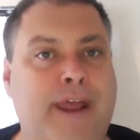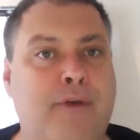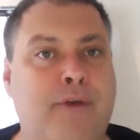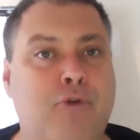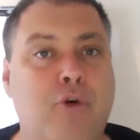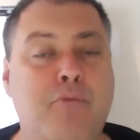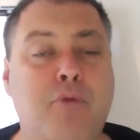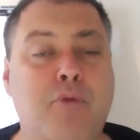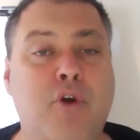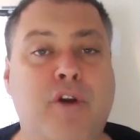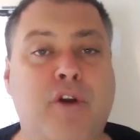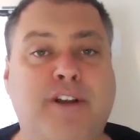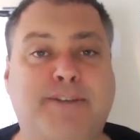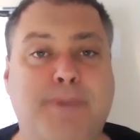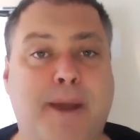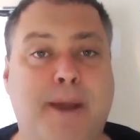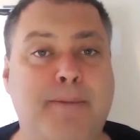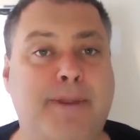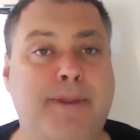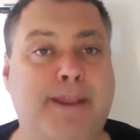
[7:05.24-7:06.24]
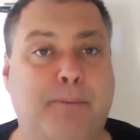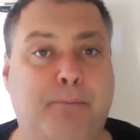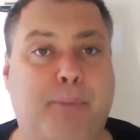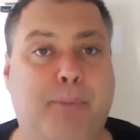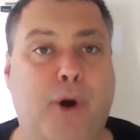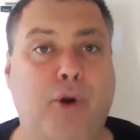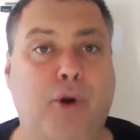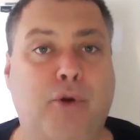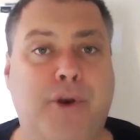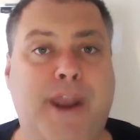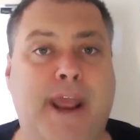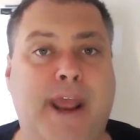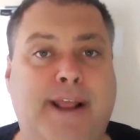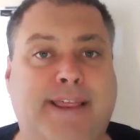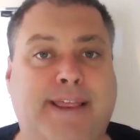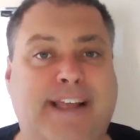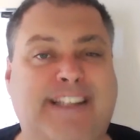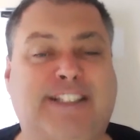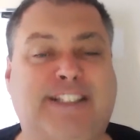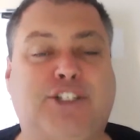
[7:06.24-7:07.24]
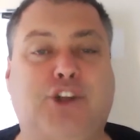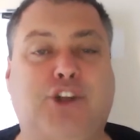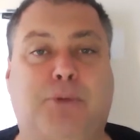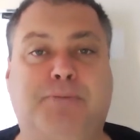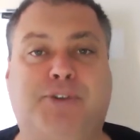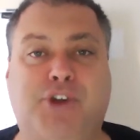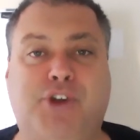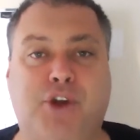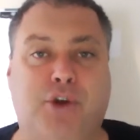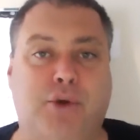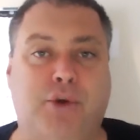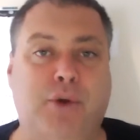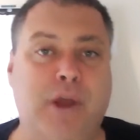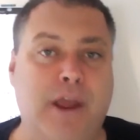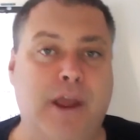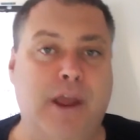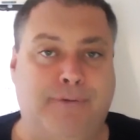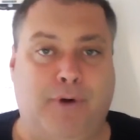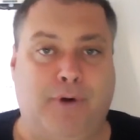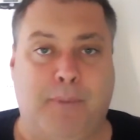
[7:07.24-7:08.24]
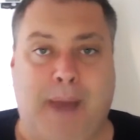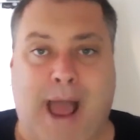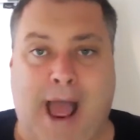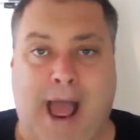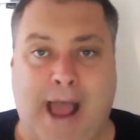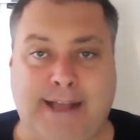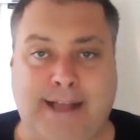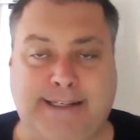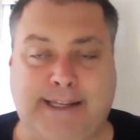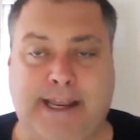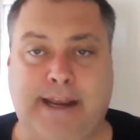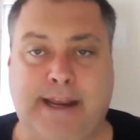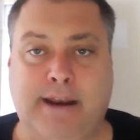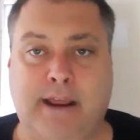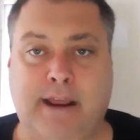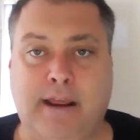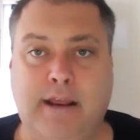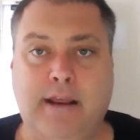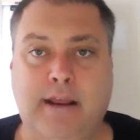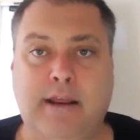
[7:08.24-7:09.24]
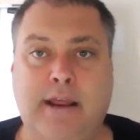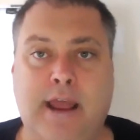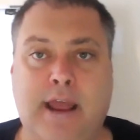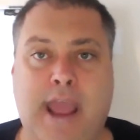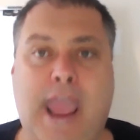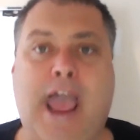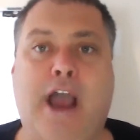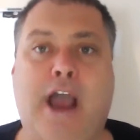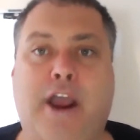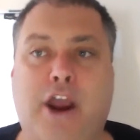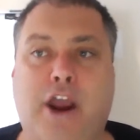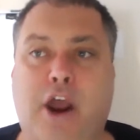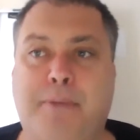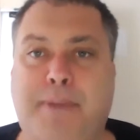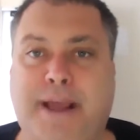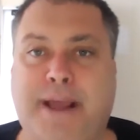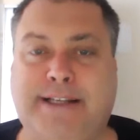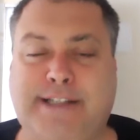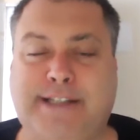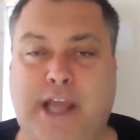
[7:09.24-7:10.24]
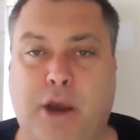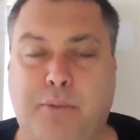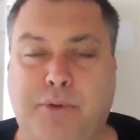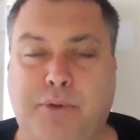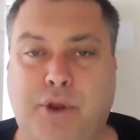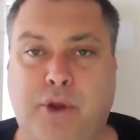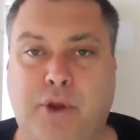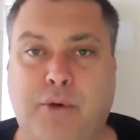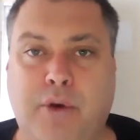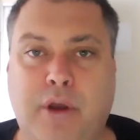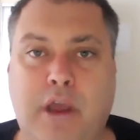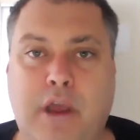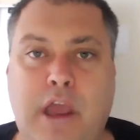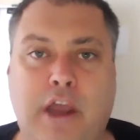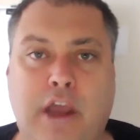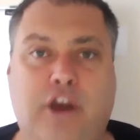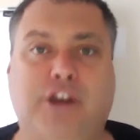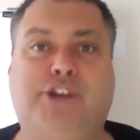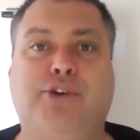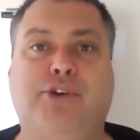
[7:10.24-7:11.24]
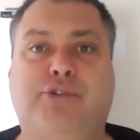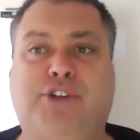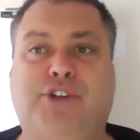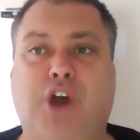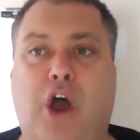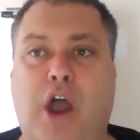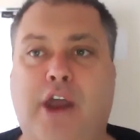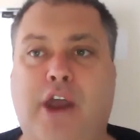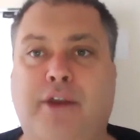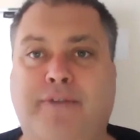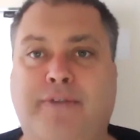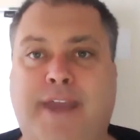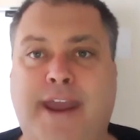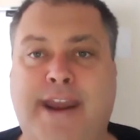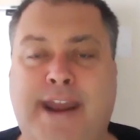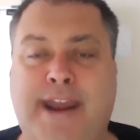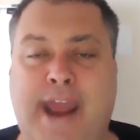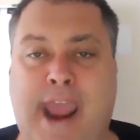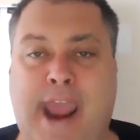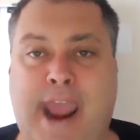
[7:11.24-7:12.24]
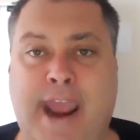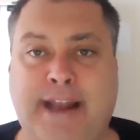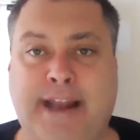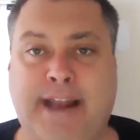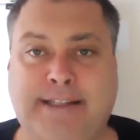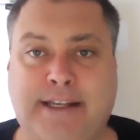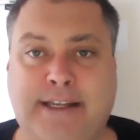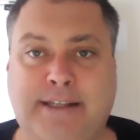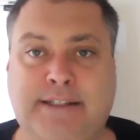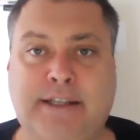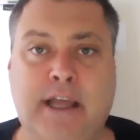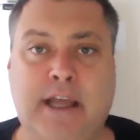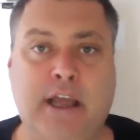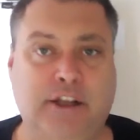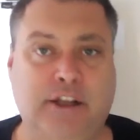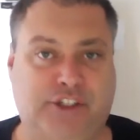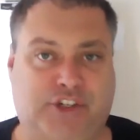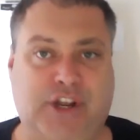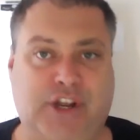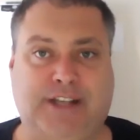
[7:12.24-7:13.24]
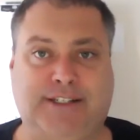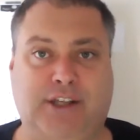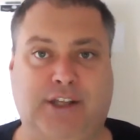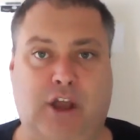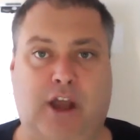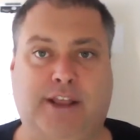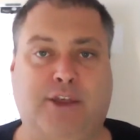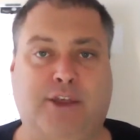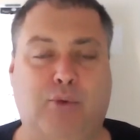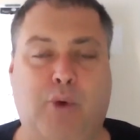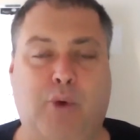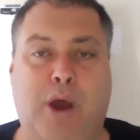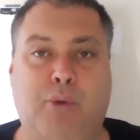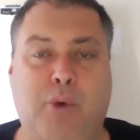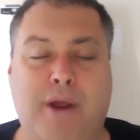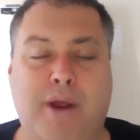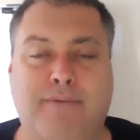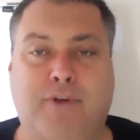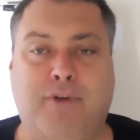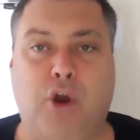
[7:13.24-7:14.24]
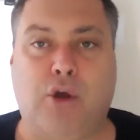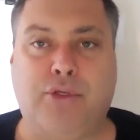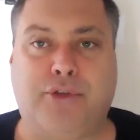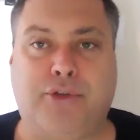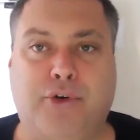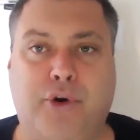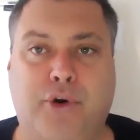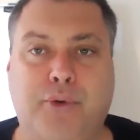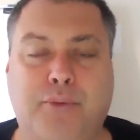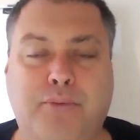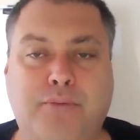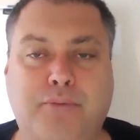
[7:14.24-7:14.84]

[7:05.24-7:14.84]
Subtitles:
it removes maybe the bottleneck that stopped you from asking, how can I best help you? Because you're tired of getting answers just like the one we've gone through.